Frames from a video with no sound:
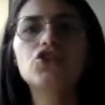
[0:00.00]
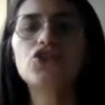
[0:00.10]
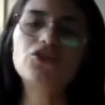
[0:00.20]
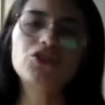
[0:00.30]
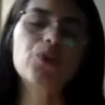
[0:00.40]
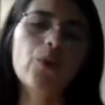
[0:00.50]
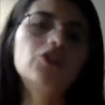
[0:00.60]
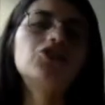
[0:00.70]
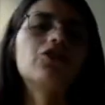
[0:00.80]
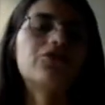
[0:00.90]
shorter
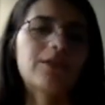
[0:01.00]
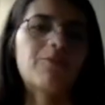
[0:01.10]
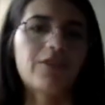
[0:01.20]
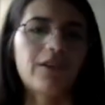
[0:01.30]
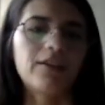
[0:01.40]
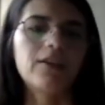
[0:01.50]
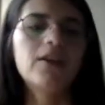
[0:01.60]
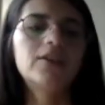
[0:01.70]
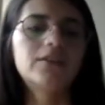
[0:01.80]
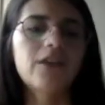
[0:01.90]
version of something,
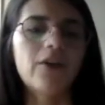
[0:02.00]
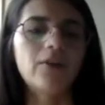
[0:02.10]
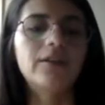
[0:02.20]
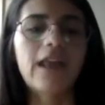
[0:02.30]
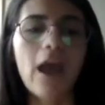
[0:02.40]
so